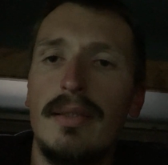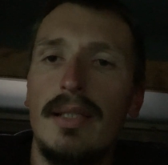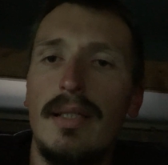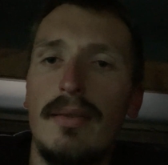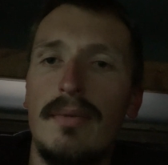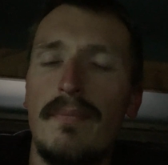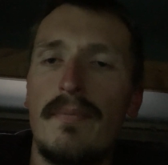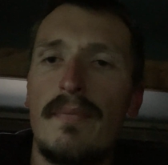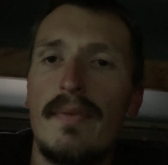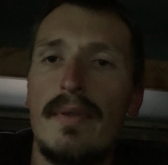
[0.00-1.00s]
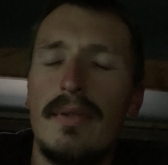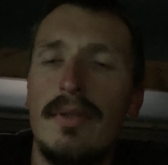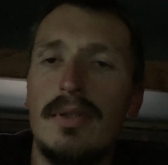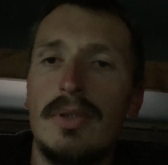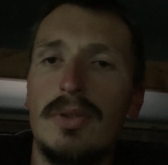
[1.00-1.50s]
then
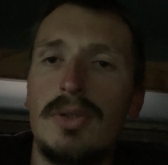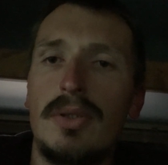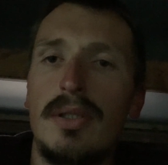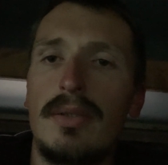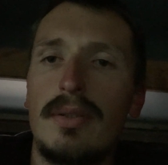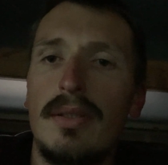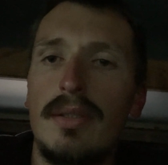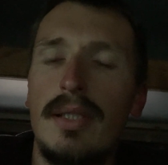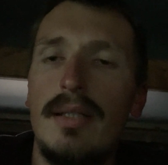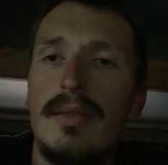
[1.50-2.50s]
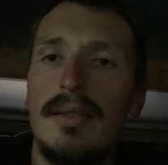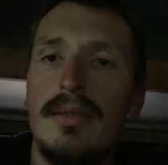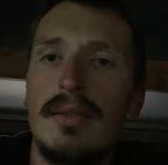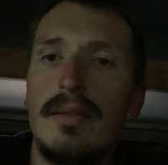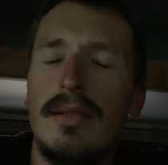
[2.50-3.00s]
they're so short on
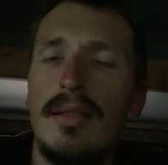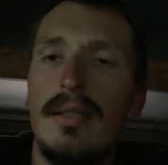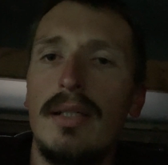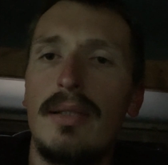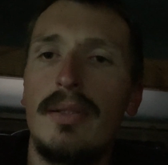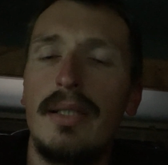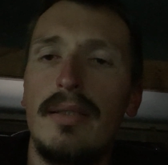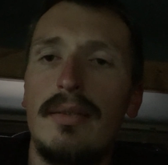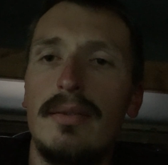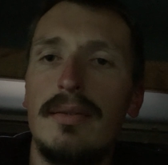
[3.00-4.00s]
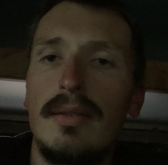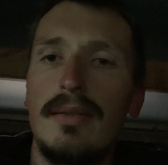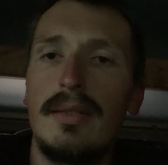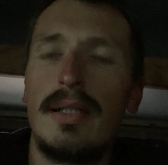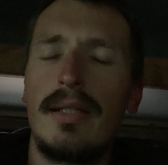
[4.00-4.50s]
containers on the other end
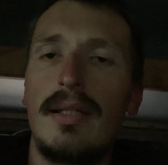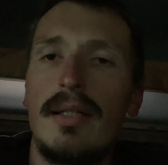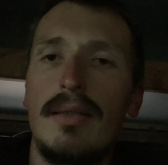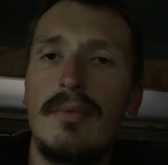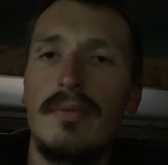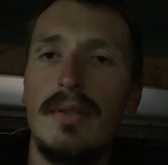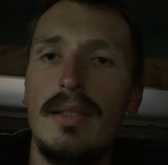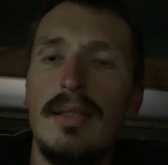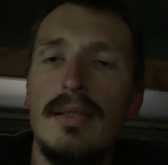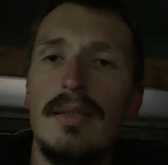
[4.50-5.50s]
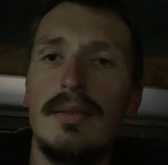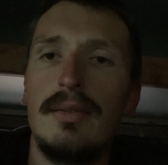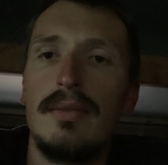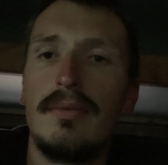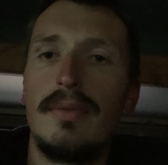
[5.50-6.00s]
in China and
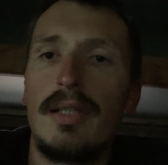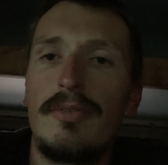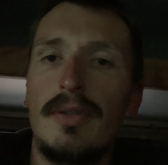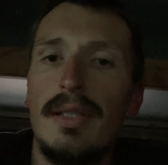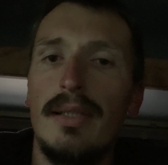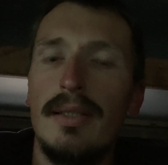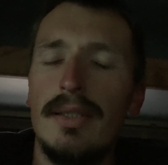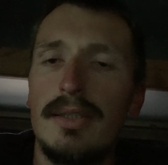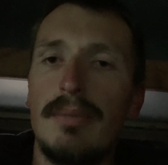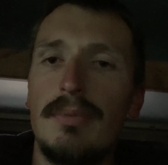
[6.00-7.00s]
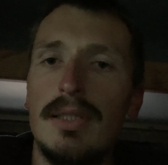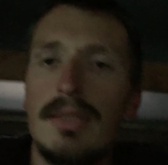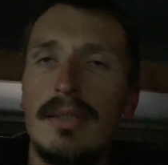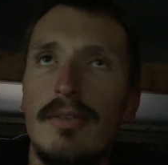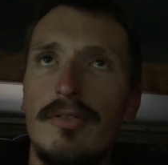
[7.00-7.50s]
wherever they ship this
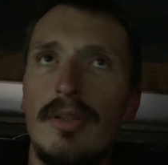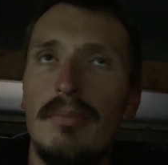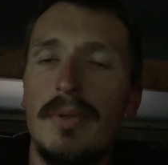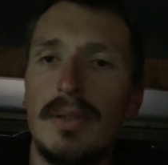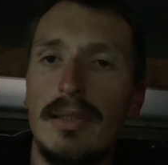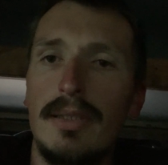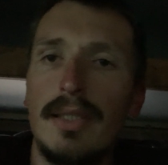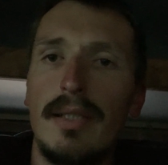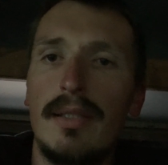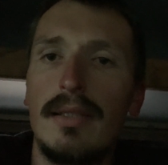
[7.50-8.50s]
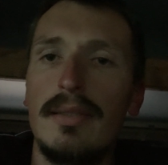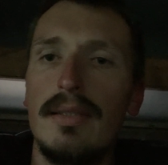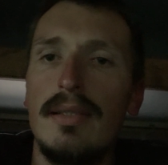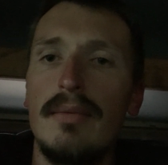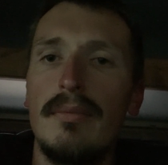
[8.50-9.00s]
stuff from, mostly China,
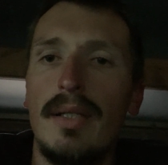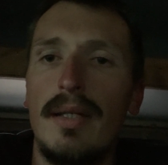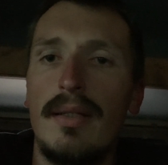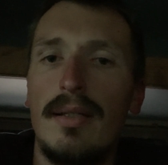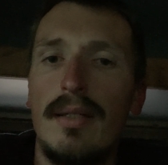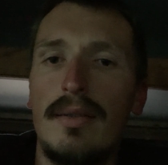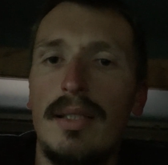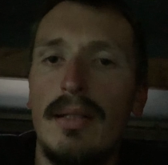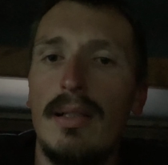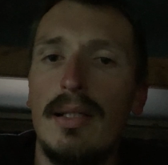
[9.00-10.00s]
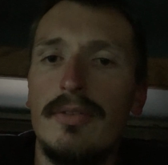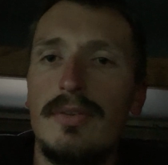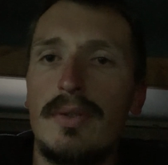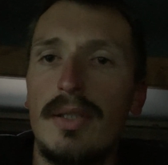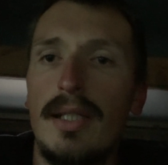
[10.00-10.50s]
and that a lot of
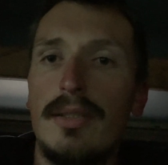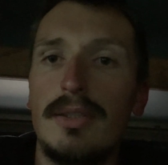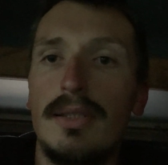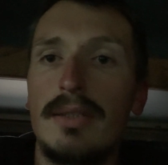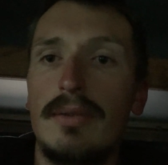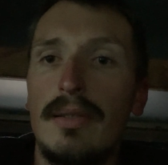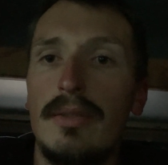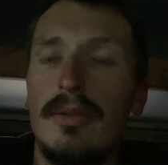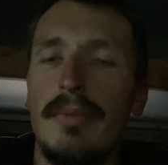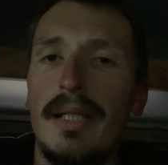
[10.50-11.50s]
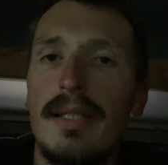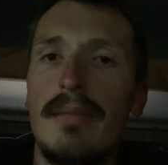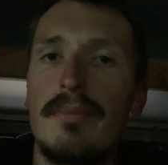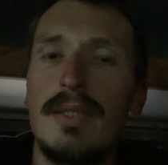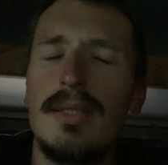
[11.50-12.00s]
the containers are actually going back
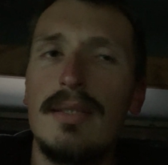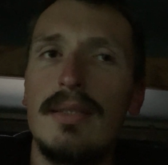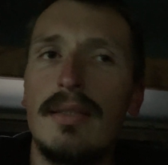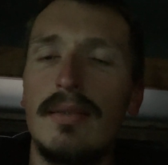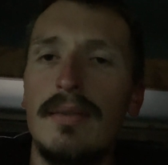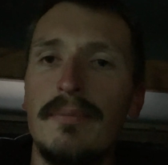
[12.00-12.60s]
empty. And